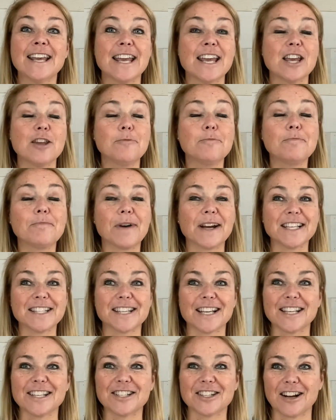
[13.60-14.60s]
in
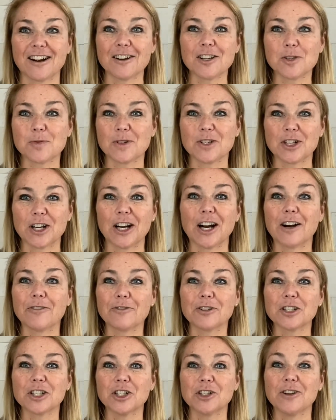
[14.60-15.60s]
bite-sized chunks, which I
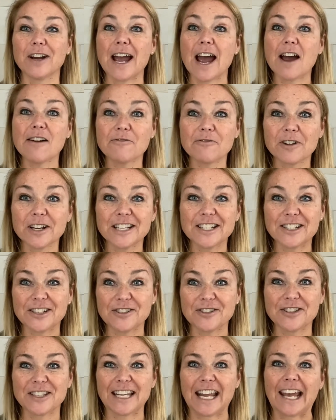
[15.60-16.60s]
offer to you every
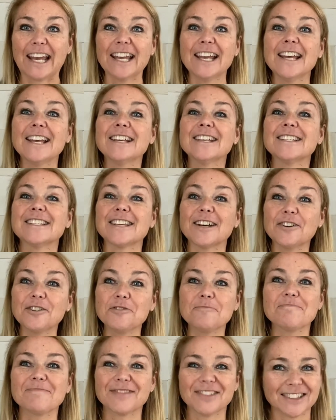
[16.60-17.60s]
Tuesday.
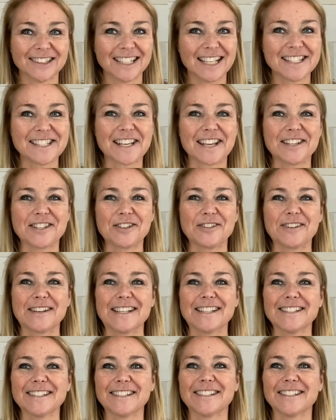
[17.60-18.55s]
So let's get to it.